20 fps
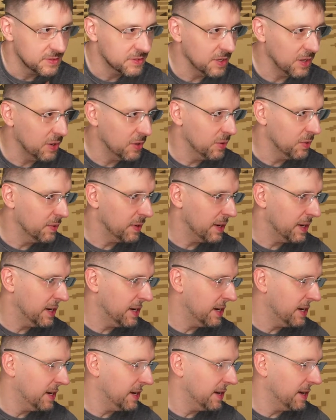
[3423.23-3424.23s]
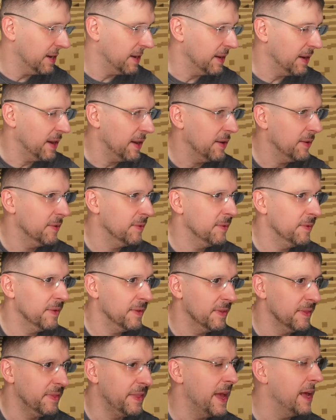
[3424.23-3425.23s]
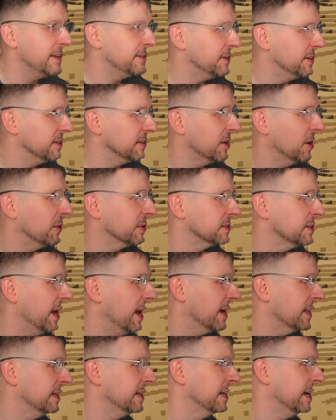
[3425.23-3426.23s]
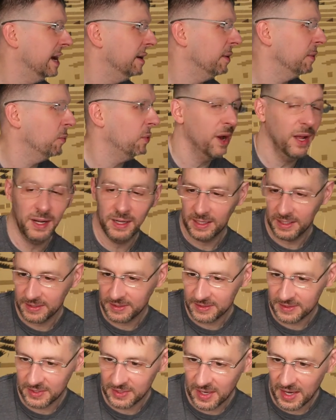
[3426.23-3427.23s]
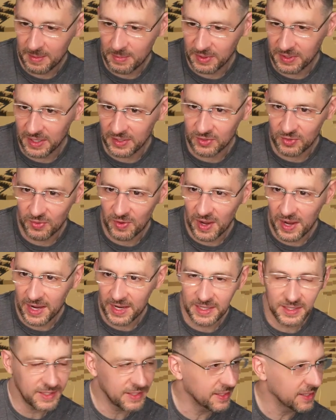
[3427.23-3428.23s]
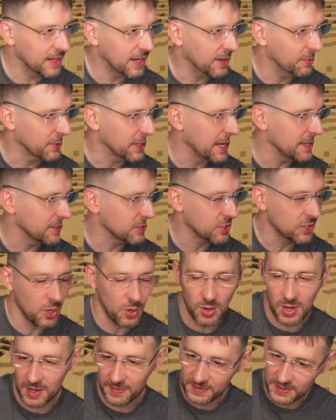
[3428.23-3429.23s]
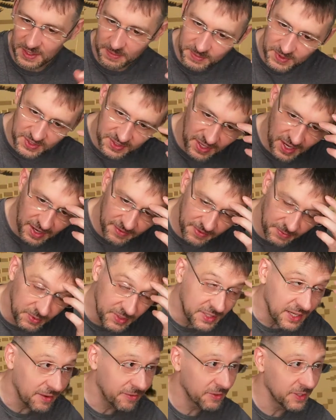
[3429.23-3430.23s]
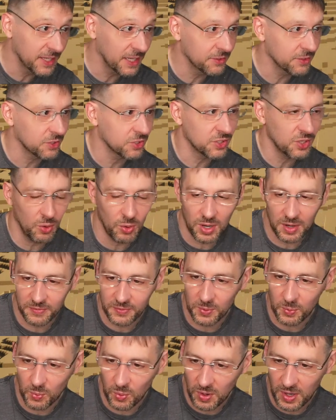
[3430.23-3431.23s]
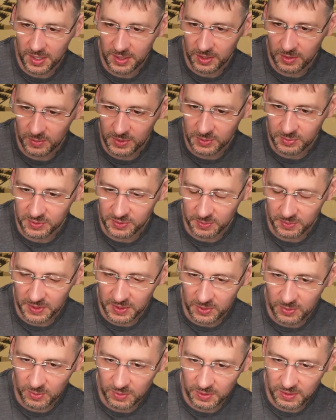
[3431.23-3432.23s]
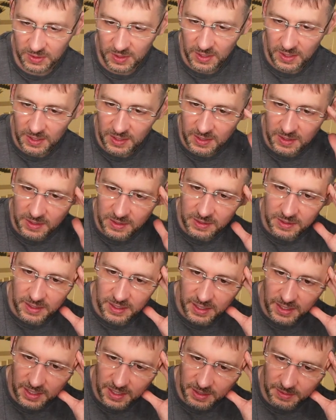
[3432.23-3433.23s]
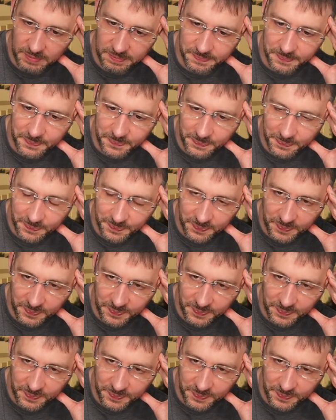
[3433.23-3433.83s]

So that didn't go exactly how I wanted it today, but that's fine. We got to show off some stuff, and we definitely got to show off the water, which was really cool. Um,